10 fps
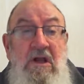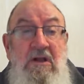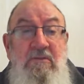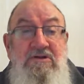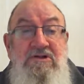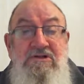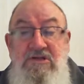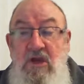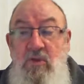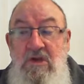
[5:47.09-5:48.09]
in mission,
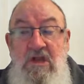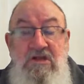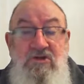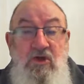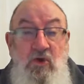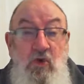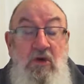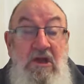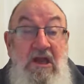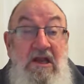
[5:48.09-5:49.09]
so we need to
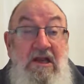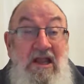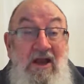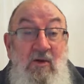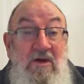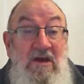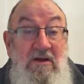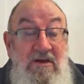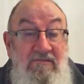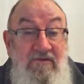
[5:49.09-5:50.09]
look and go in
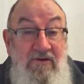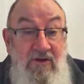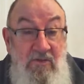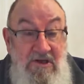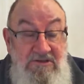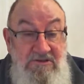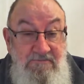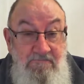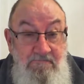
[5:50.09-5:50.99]
a different direction.